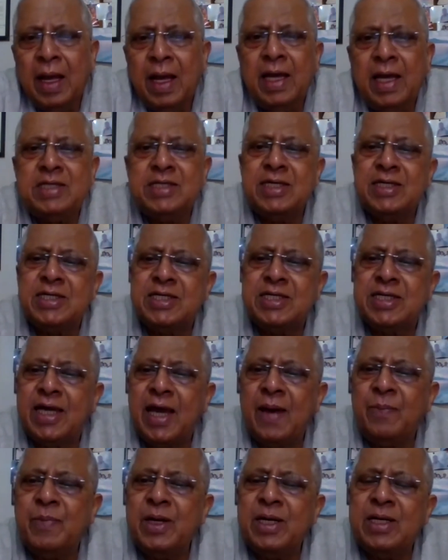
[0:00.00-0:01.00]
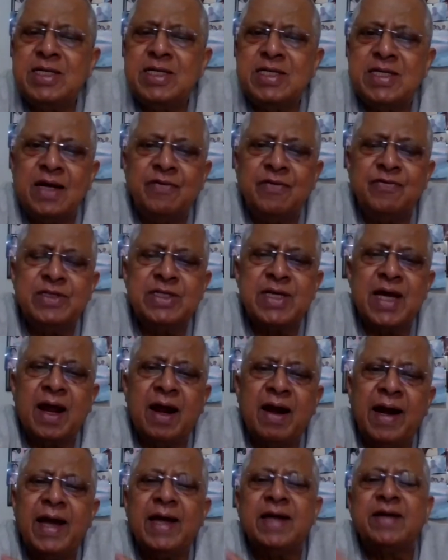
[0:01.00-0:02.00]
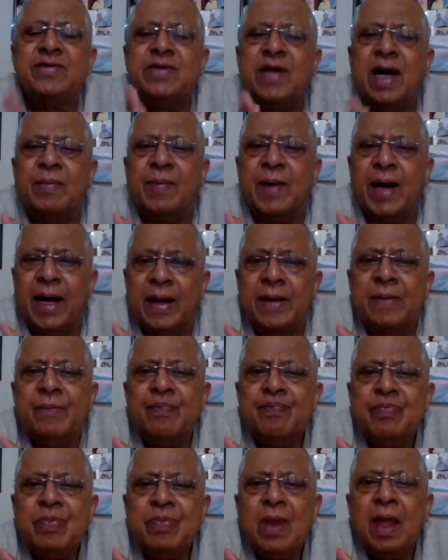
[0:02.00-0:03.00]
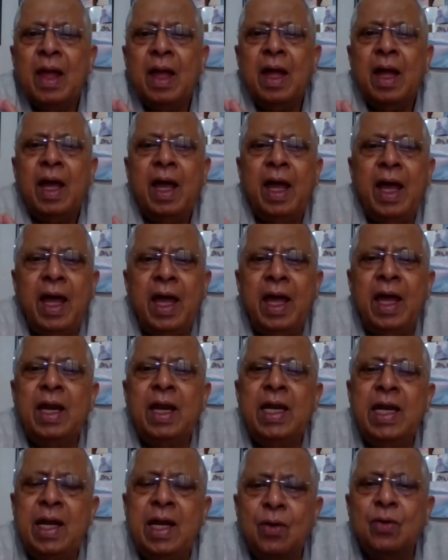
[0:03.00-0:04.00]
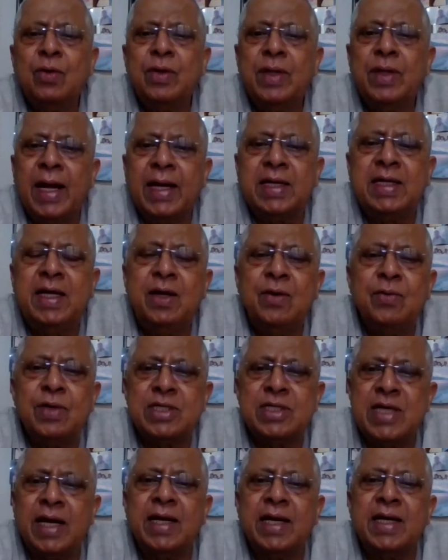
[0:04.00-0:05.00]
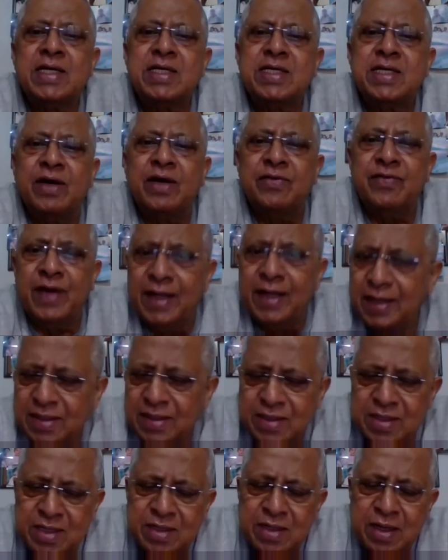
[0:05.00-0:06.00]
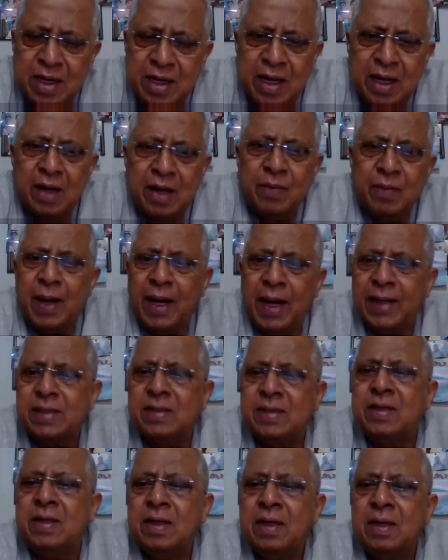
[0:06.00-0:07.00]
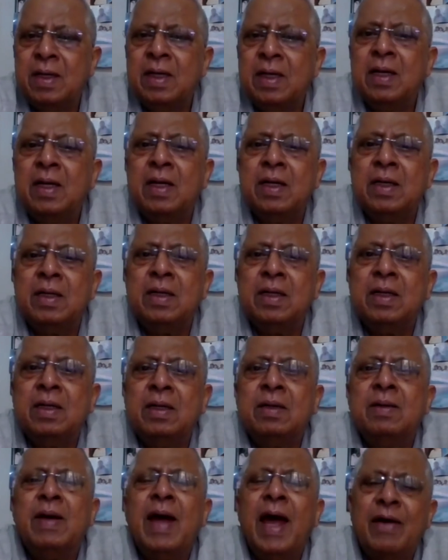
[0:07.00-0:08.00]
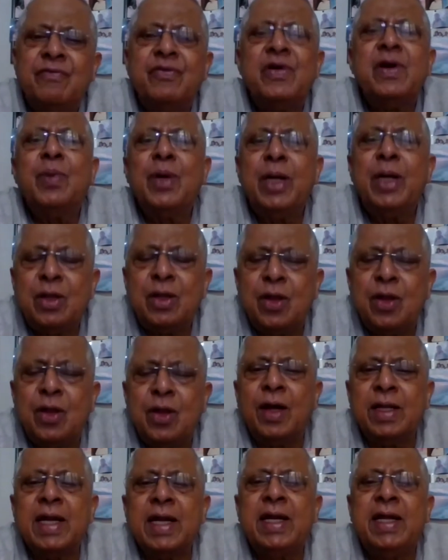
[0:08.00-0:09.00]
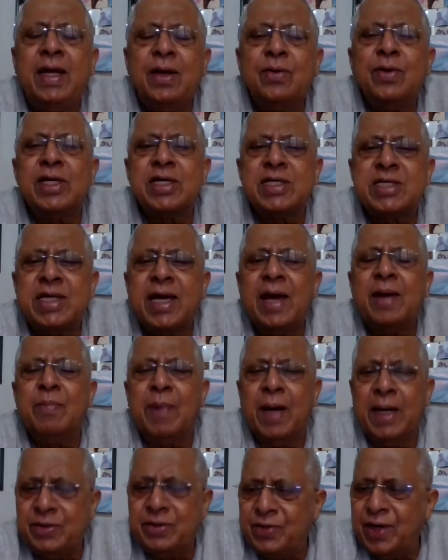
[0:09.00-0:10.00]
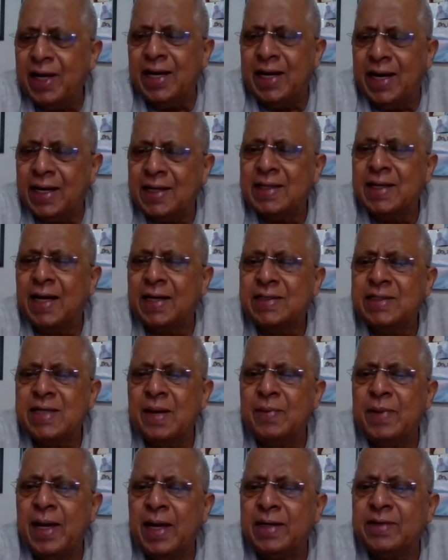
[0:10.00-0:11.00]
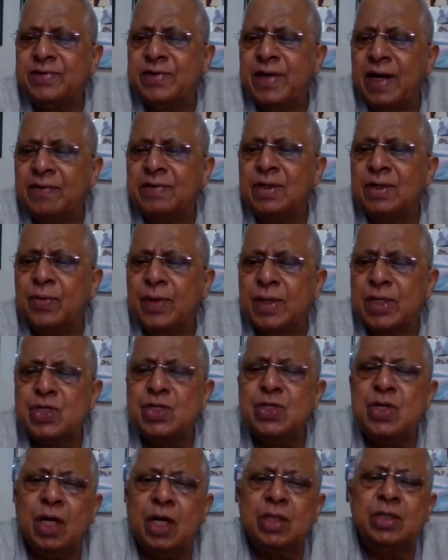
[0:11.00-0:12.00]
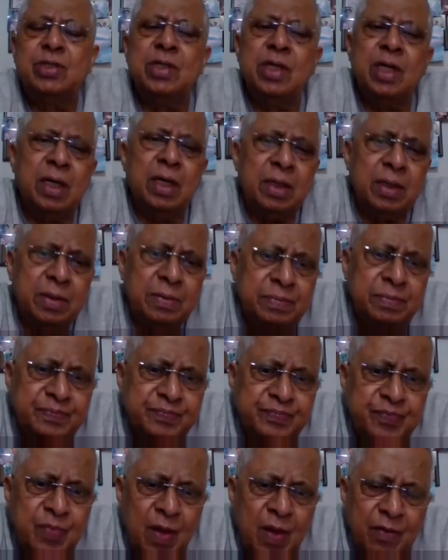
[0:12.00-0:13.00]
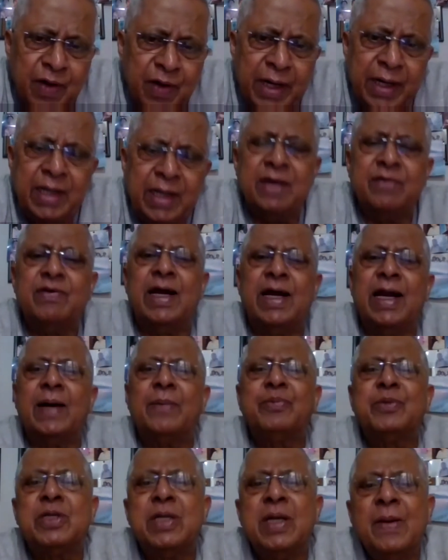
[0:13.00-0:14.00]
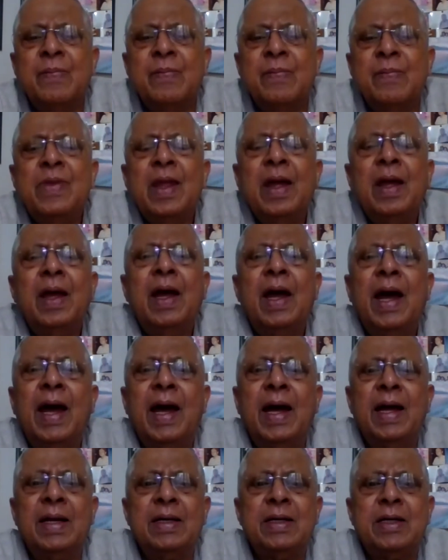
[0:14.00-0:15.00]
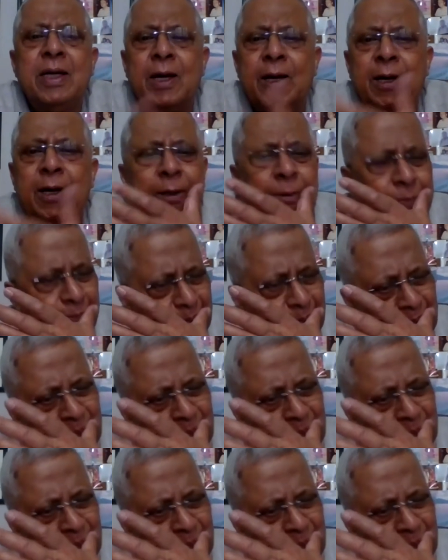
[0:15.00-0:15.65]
His escape itself is a great drama. He knew that he was under surveillance, but everybody thought that he would escape by train. At that time, air travel was not uh, very developed, and uh,